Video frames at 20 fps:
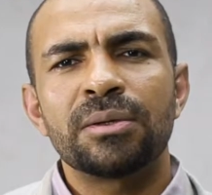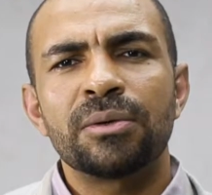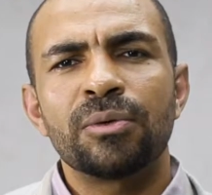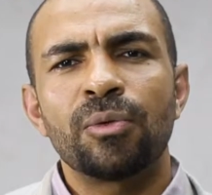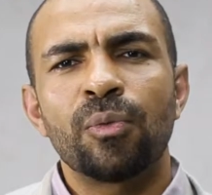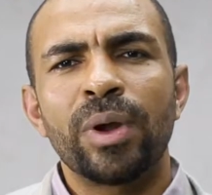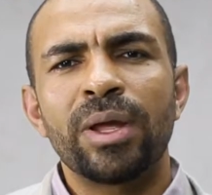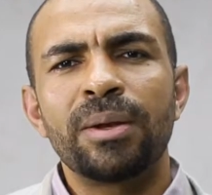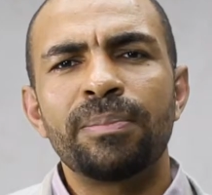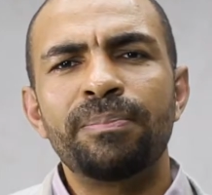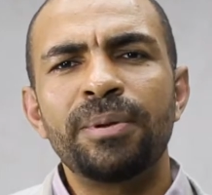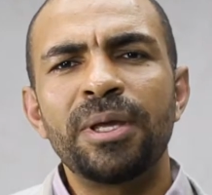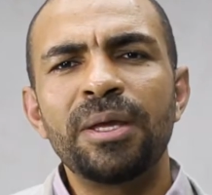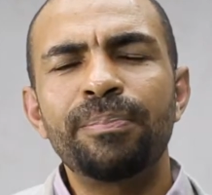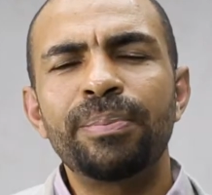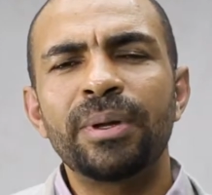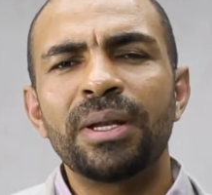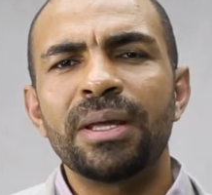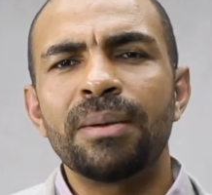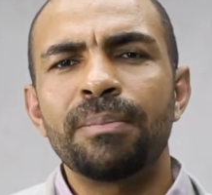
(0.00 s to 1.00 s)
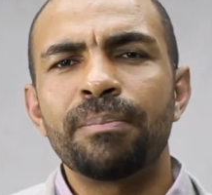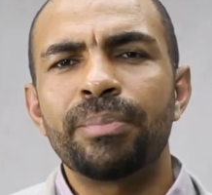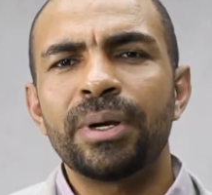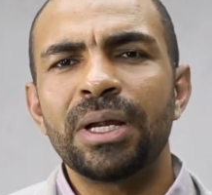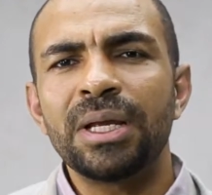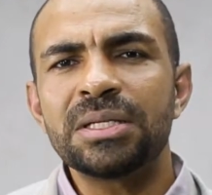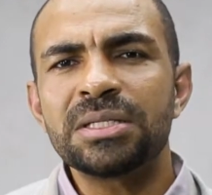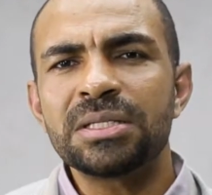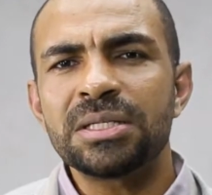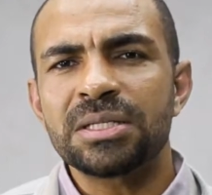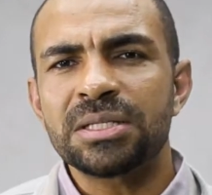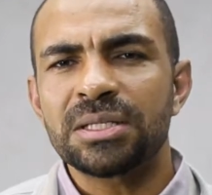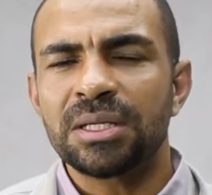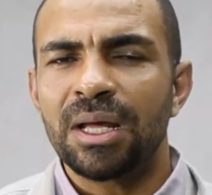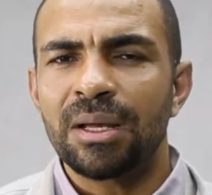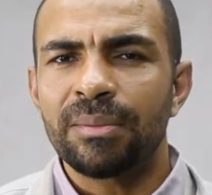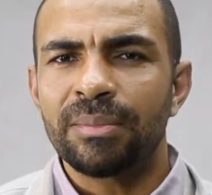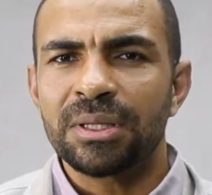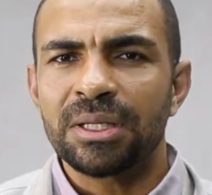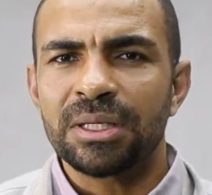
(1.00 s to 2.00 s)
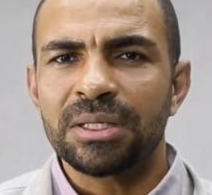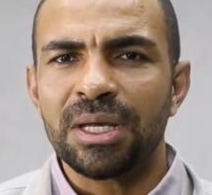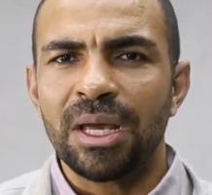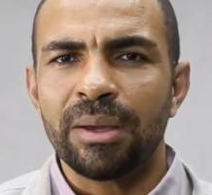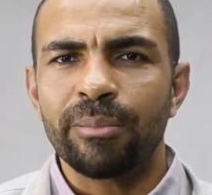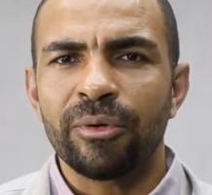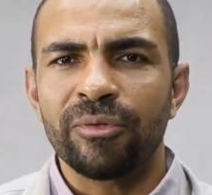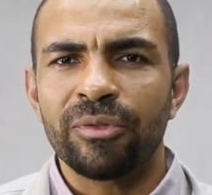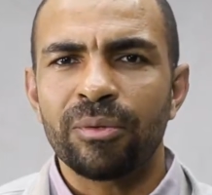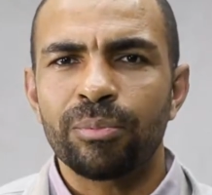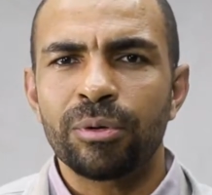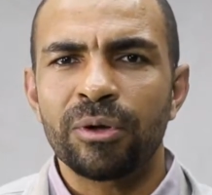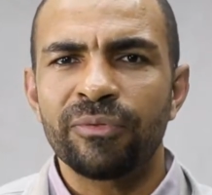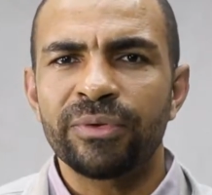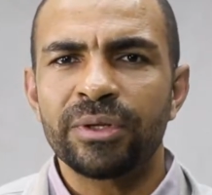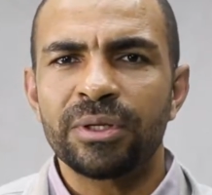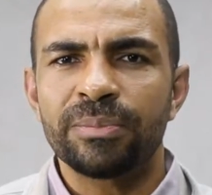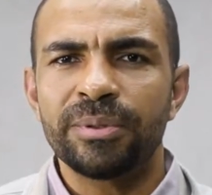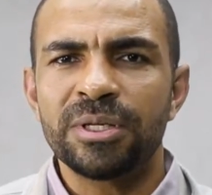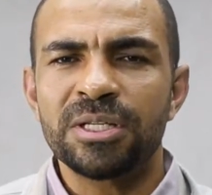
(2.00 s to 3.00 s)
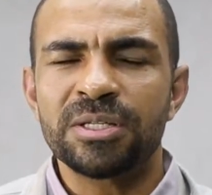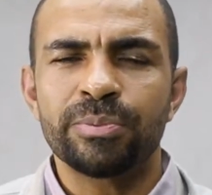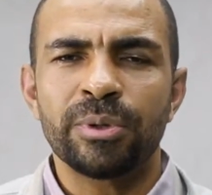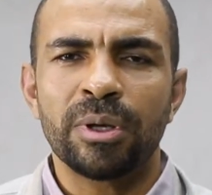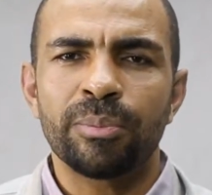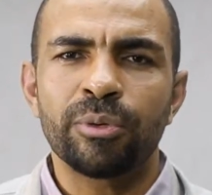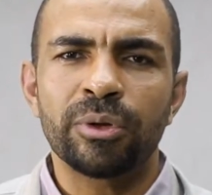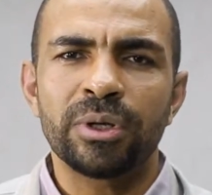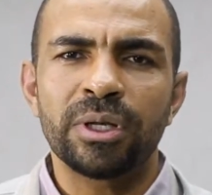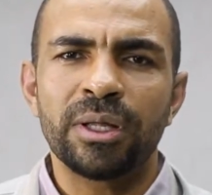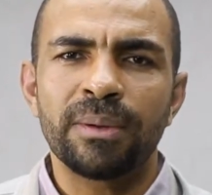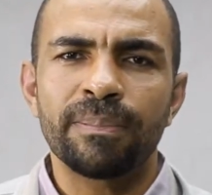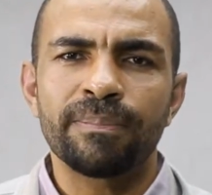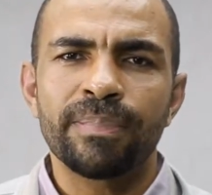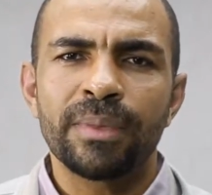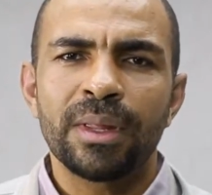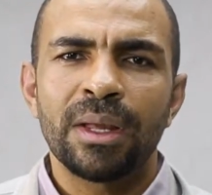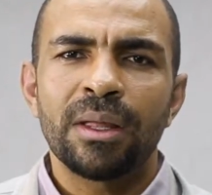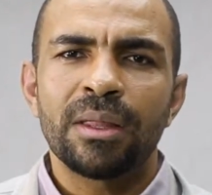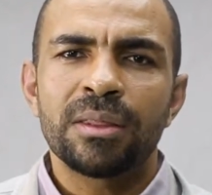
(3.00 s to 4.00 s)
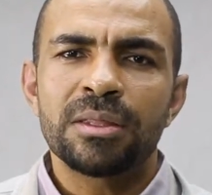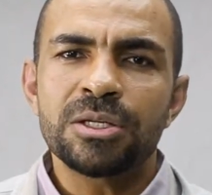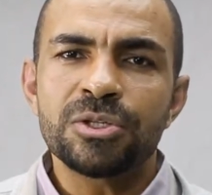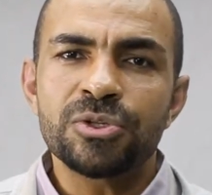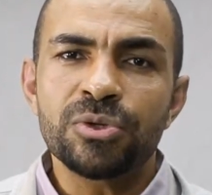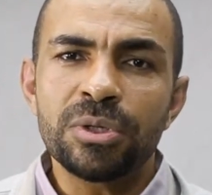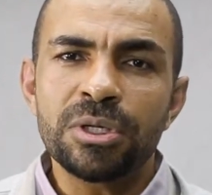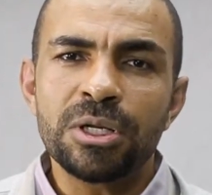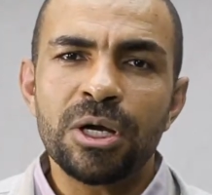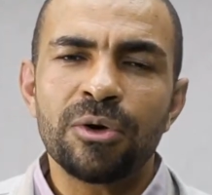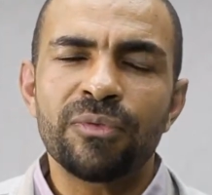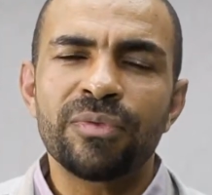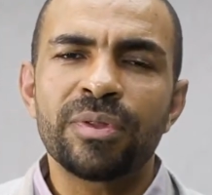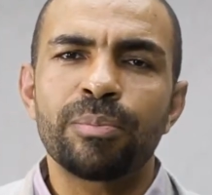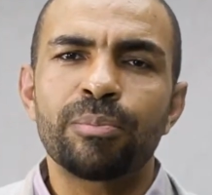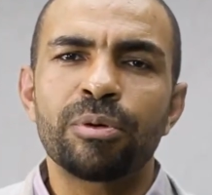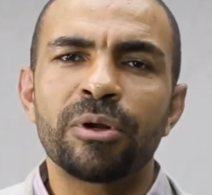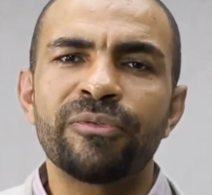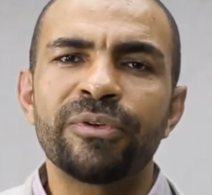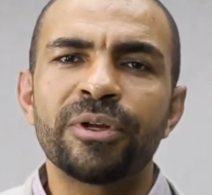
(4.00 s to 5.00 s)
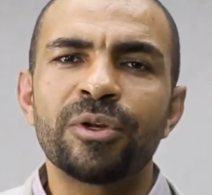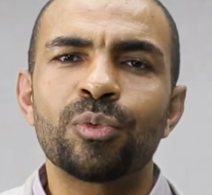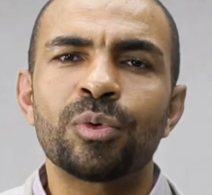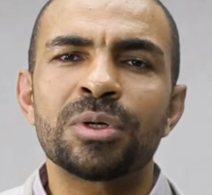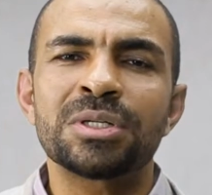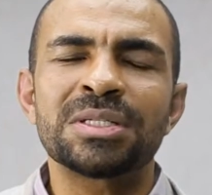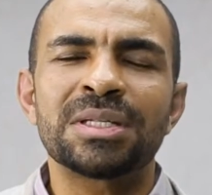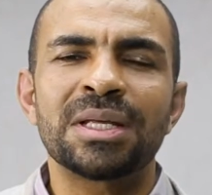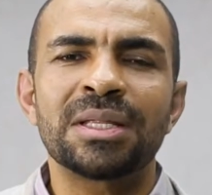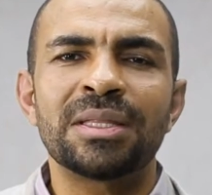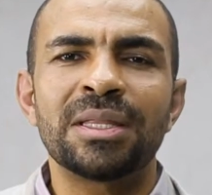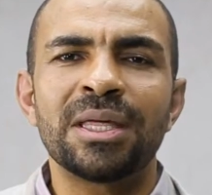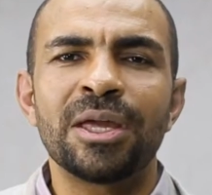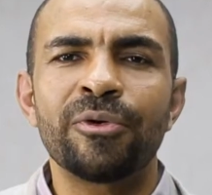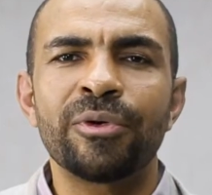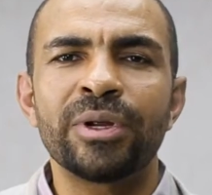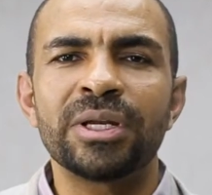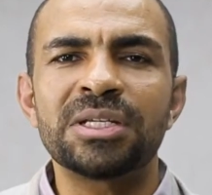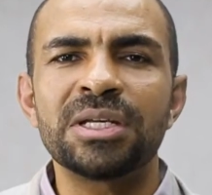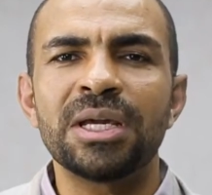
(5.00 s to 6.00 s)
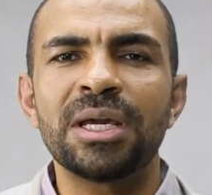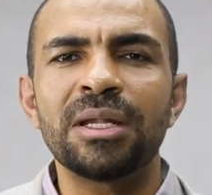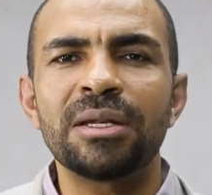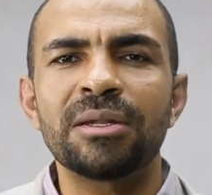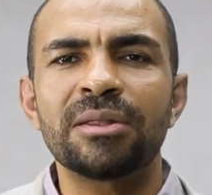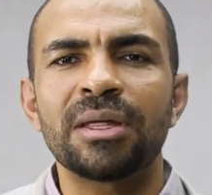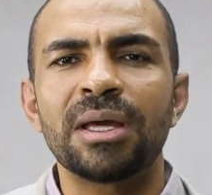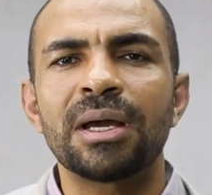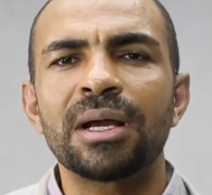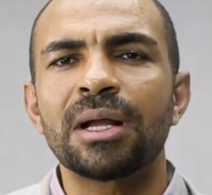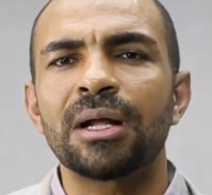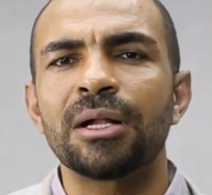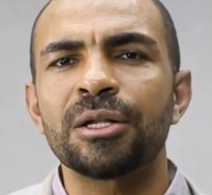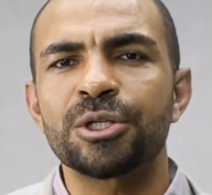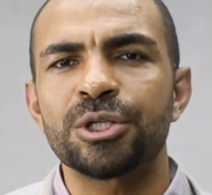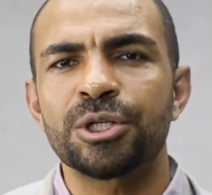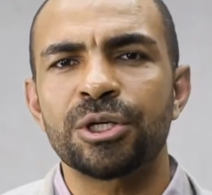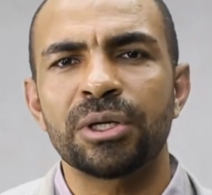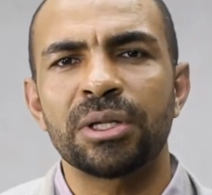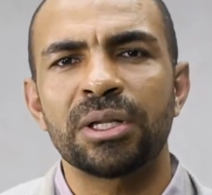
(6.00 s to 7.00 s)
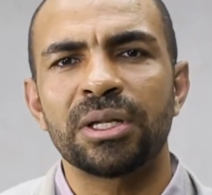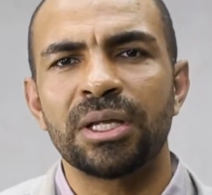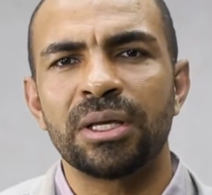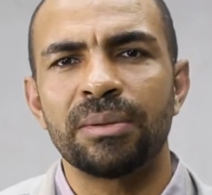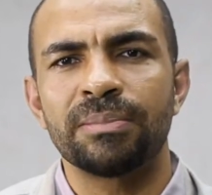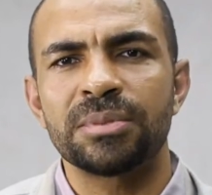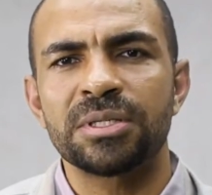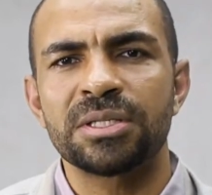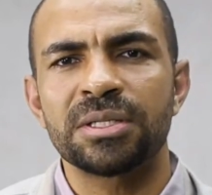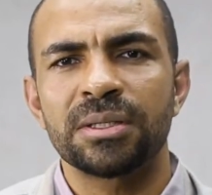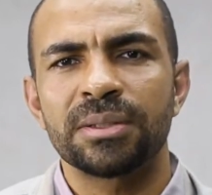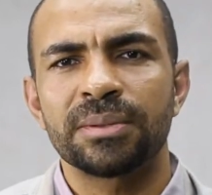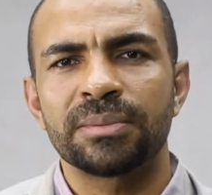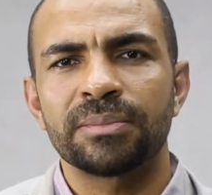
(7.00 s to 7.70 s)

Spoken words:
when people embraced Islam at the time of the Prophet, peace be upon him, the Sunnah of the Prophet was that they retained their cultural names.